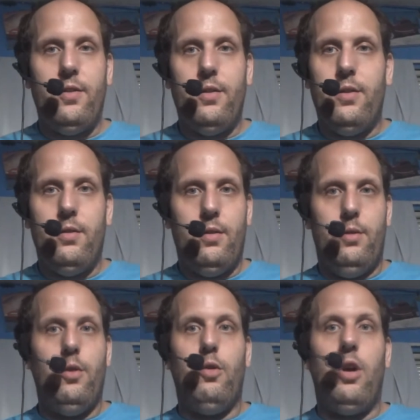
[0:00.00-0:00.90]
no
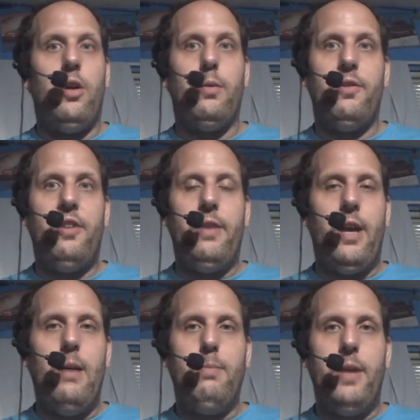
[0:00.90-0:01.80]
longer receiving
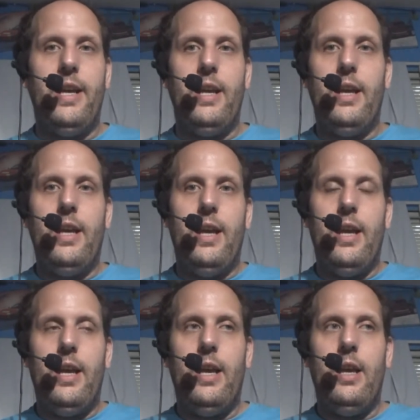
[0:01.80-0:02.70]
update
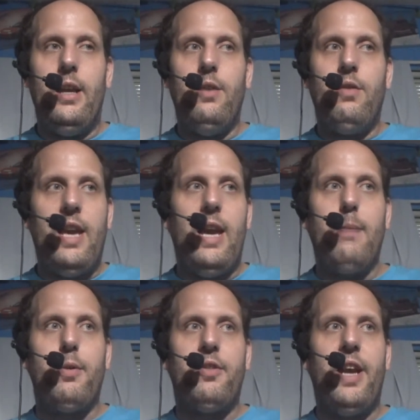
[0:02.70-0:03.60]
you can't
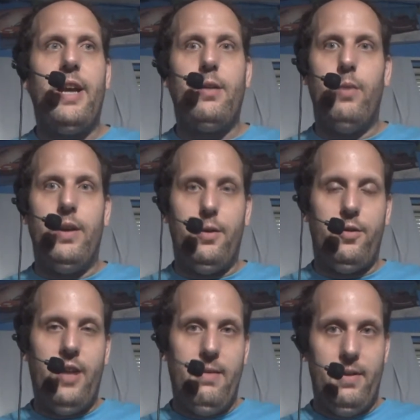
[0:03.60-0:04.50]
protect Windows
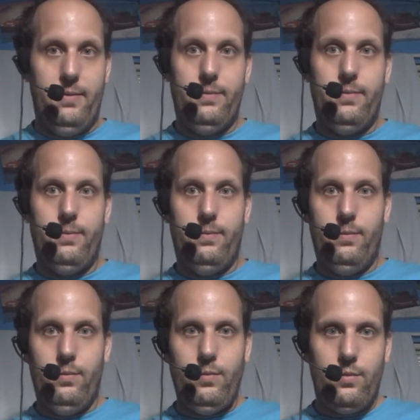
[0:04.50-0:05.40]
7
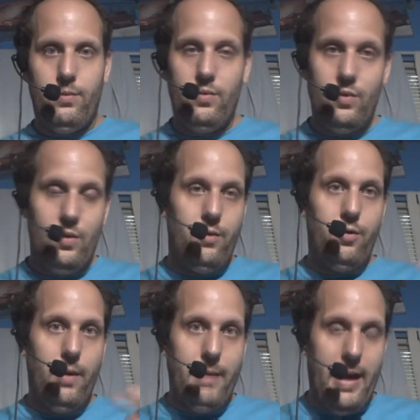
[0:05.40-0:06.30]
from
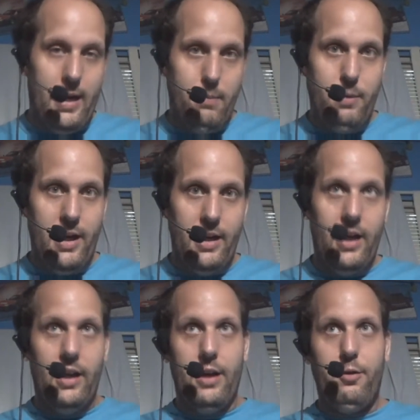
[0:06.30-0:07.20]
that update
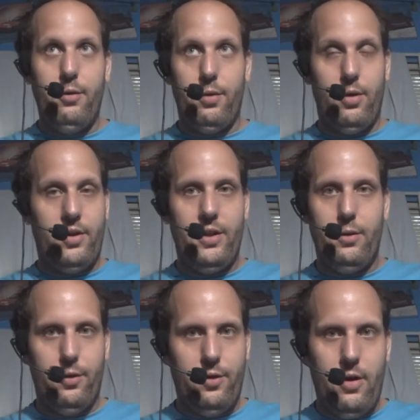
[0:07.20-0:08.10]
unless you're hooked into a
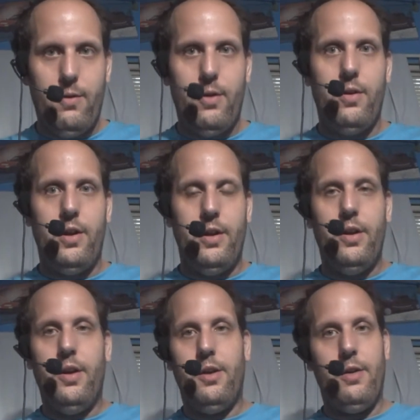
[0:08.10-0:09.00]
server, and
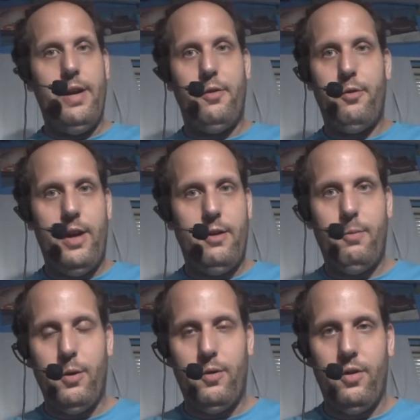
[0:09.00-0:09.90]
your edge transport
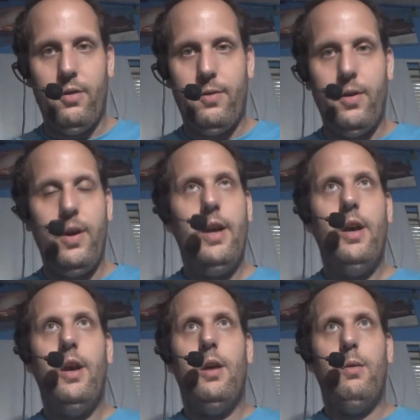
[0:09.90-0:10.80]
server
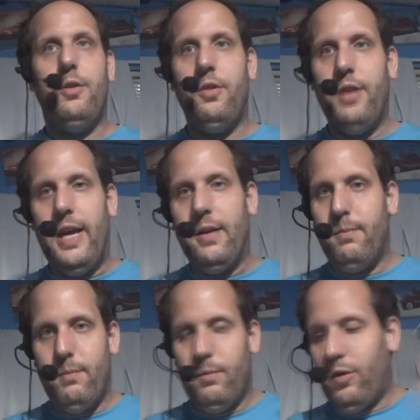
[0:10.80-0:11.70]
would do that.
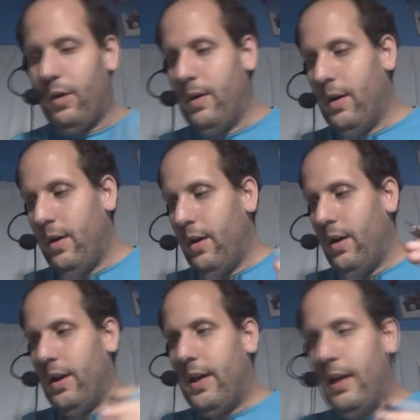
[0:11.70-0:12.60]
So
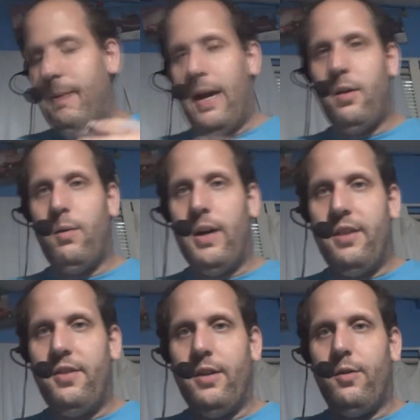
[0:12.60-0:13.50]
getting back to what I
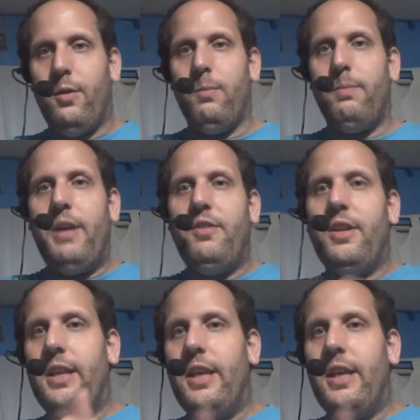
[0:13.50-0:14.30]
said. So basically,